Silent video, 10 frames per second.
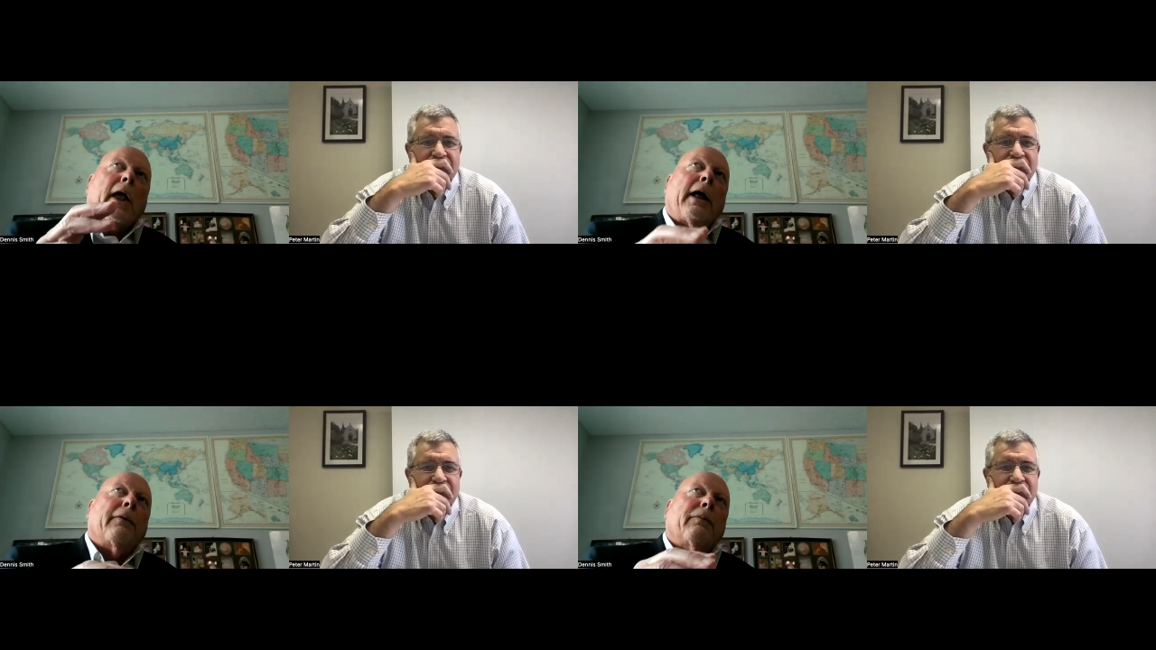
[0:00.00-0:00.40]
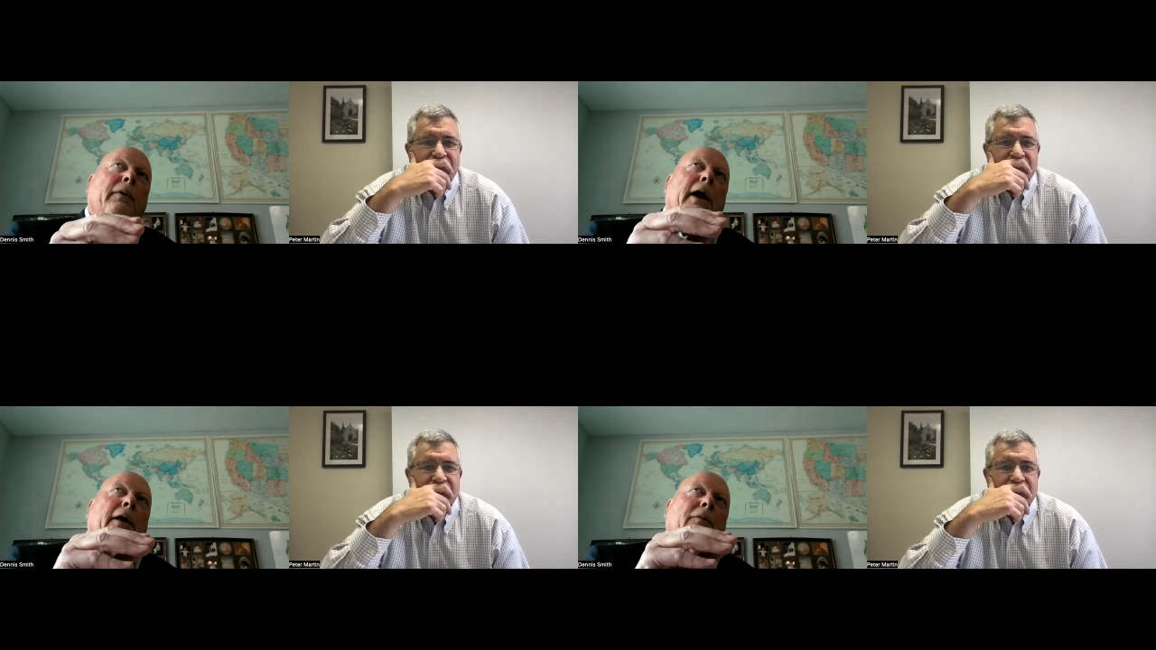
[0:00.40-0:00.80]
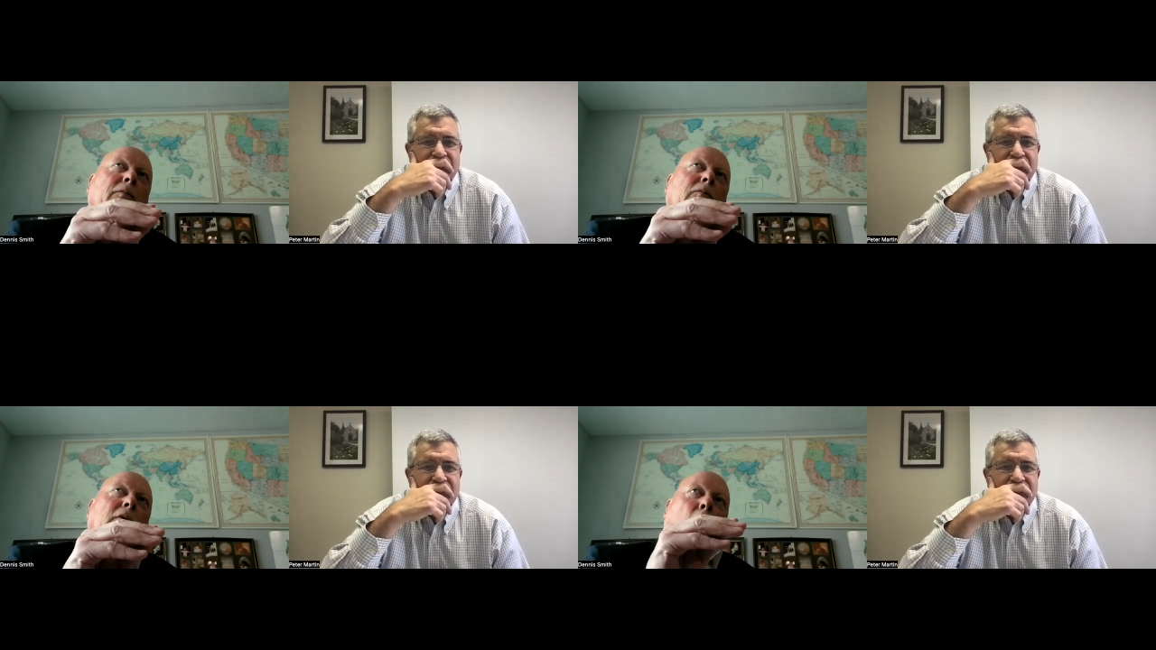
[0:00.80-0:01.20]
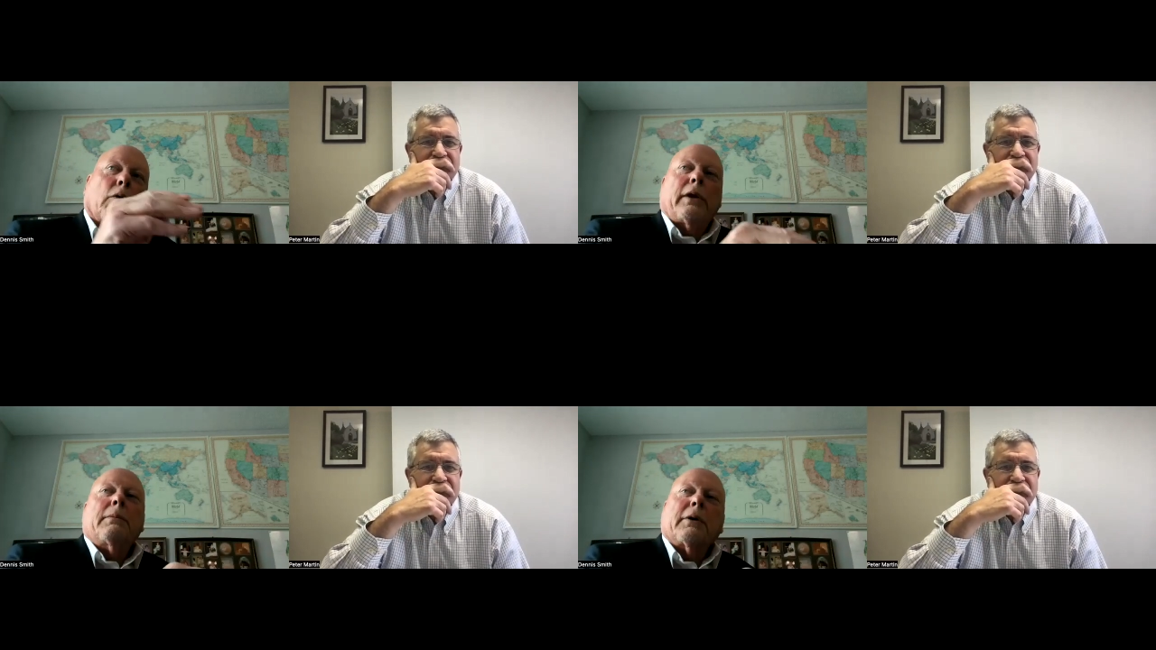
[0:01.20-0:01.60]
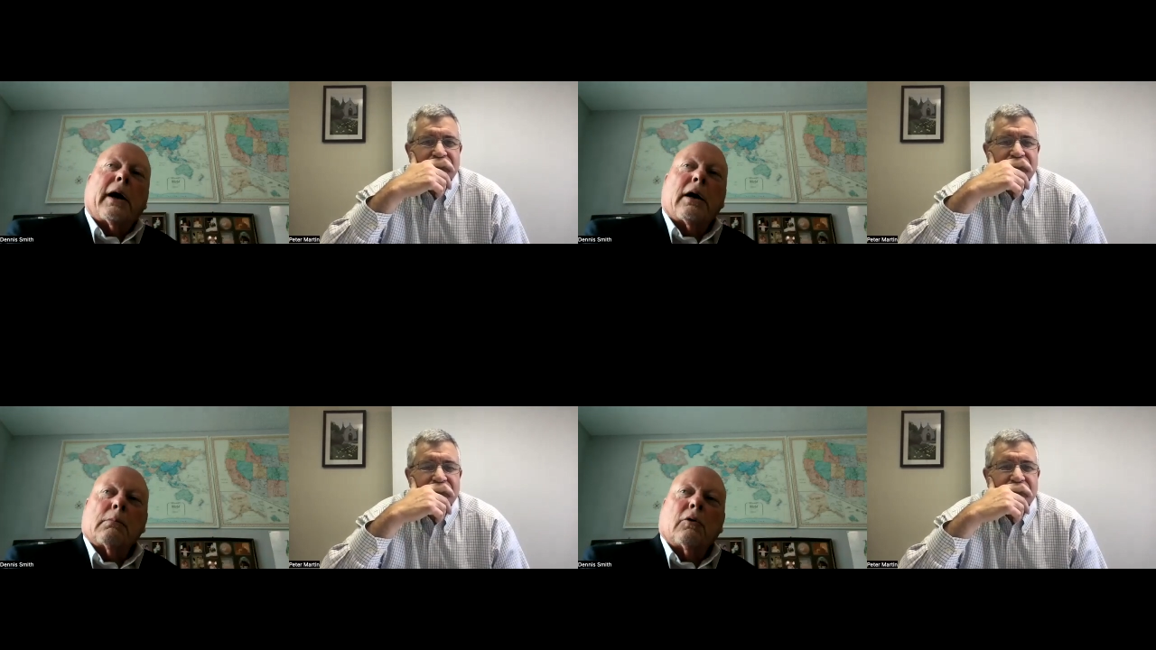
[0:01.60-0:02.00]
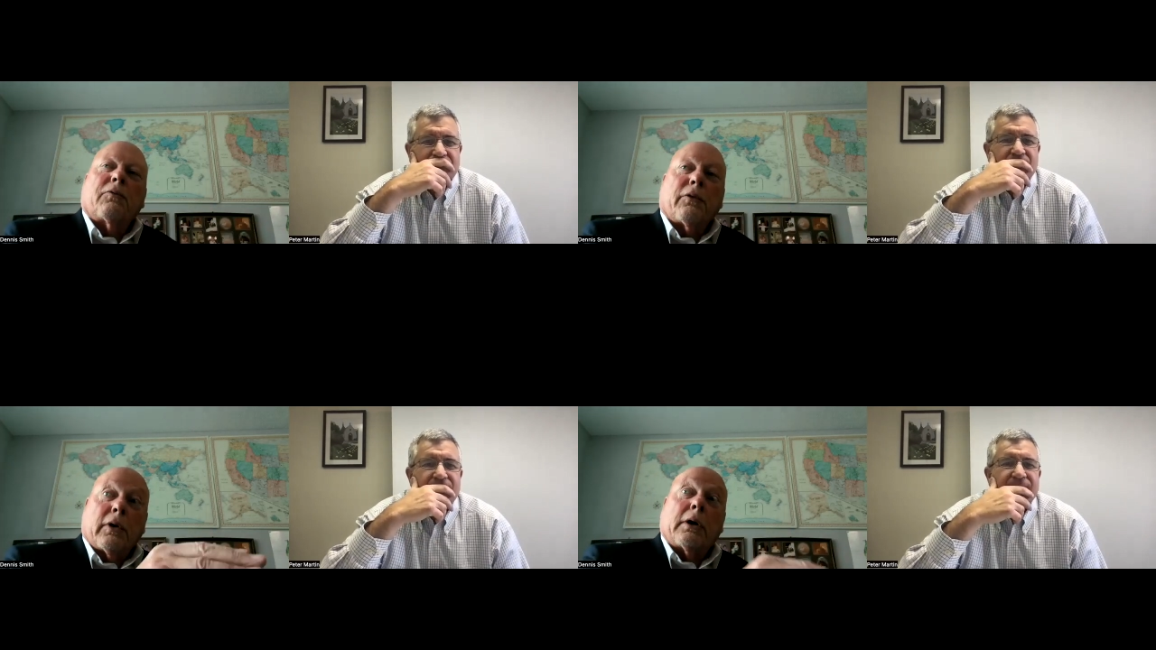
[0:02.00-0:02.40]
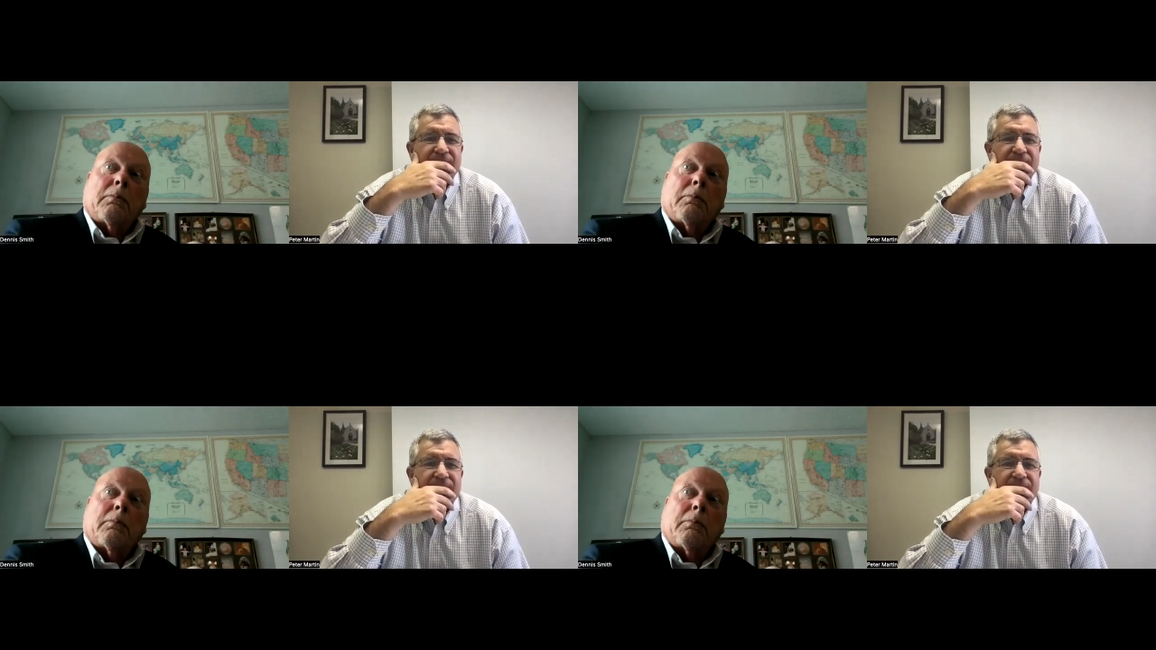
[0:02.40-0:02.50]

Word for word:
Speaker 1: and and hold them accountable for their